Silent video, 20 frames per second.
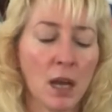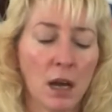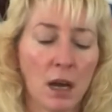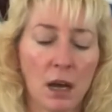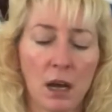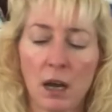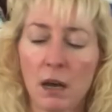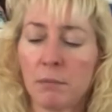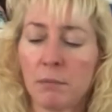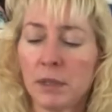
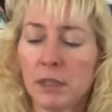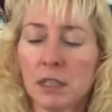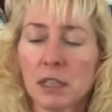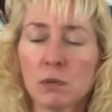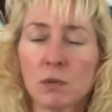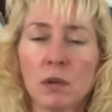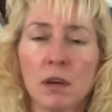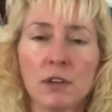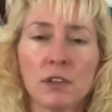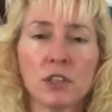But
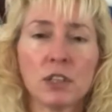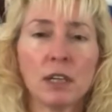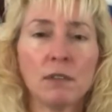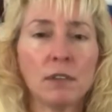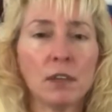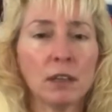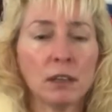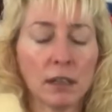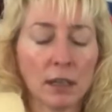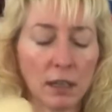this will also
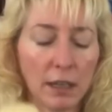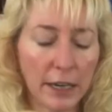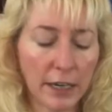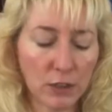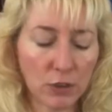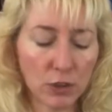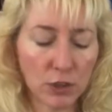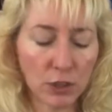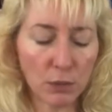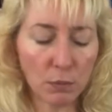give you a little
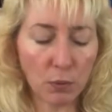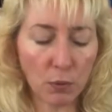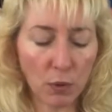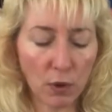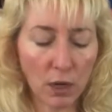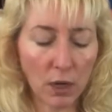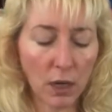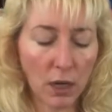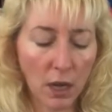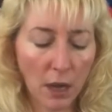extra
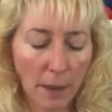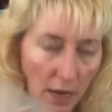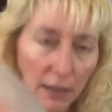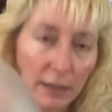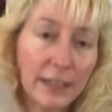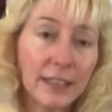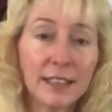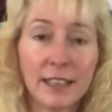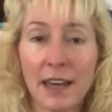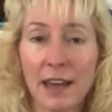support. I
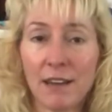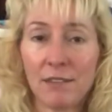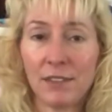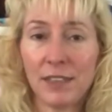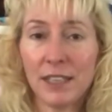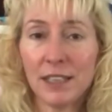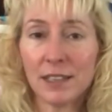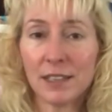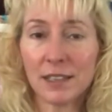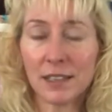like to have
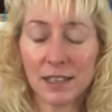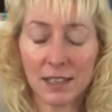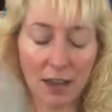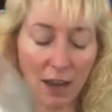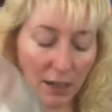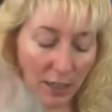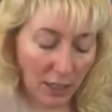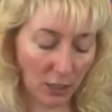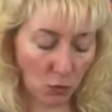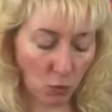these in
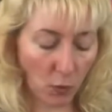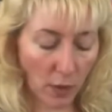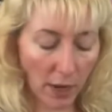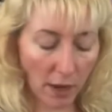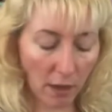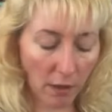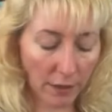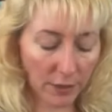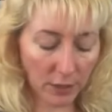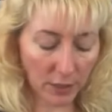stock as
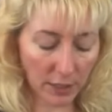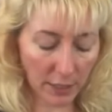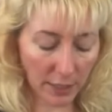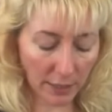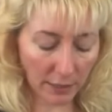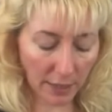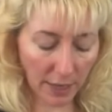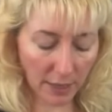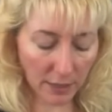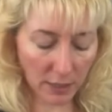well. I just
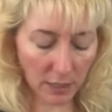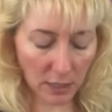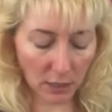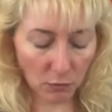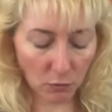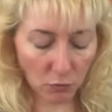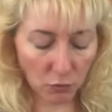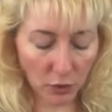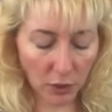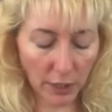think
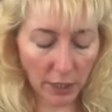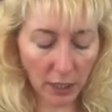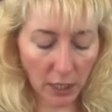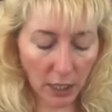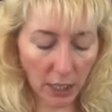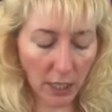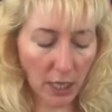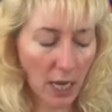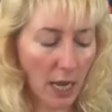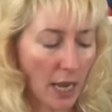that's really
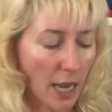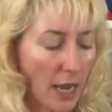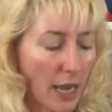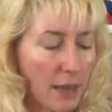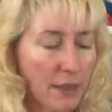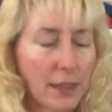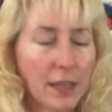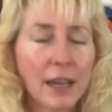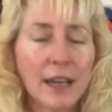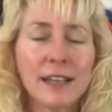good.
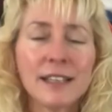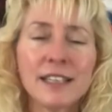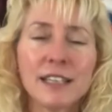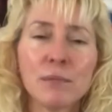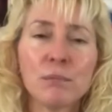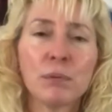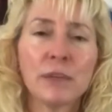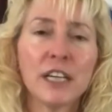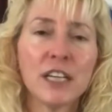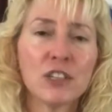And then I
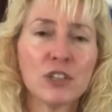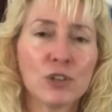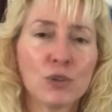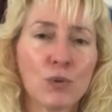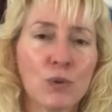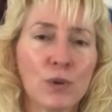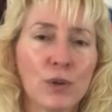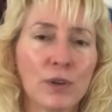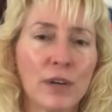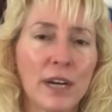did place an
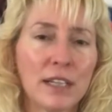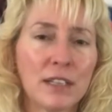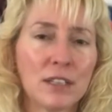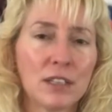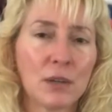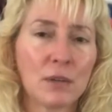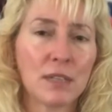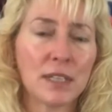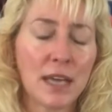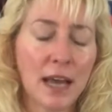order at
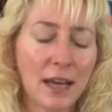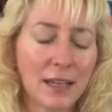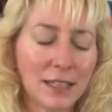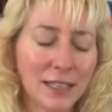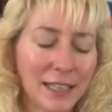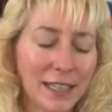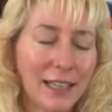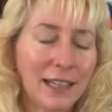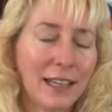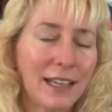So
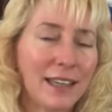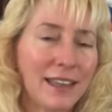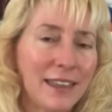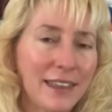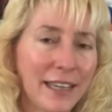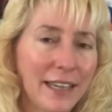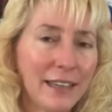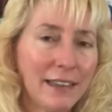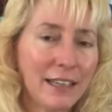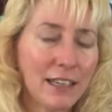Sassy, and I
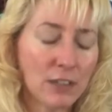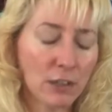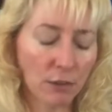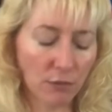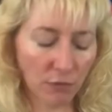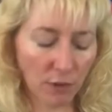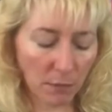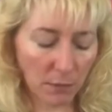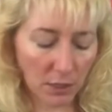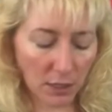think these are
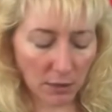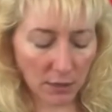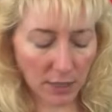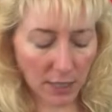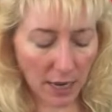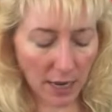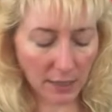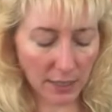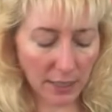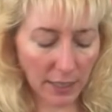from So
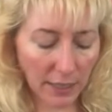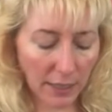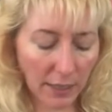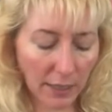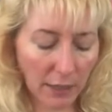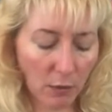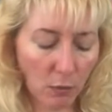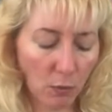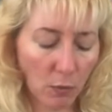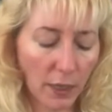Sassy. I
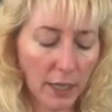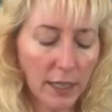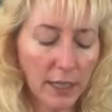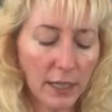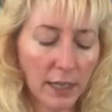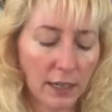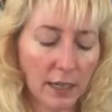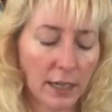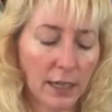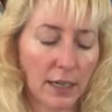got a
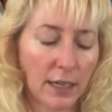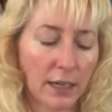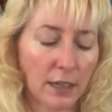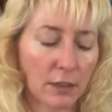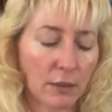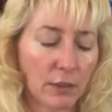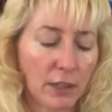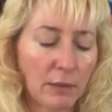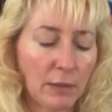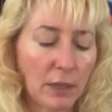white and I got
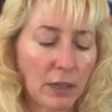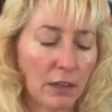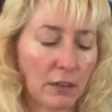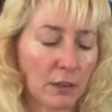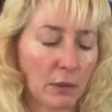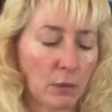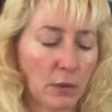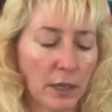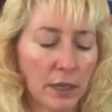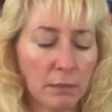a cream
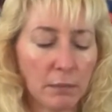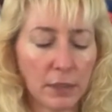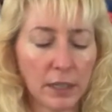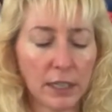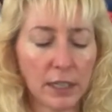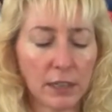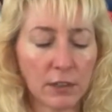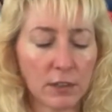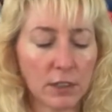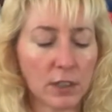color one, but
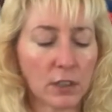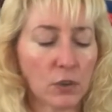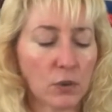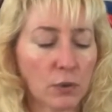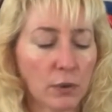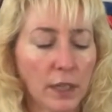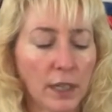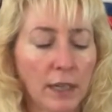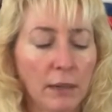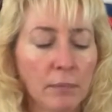here's the
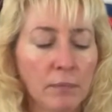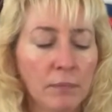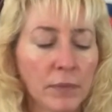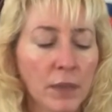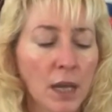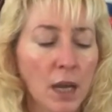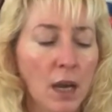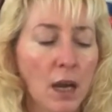cream.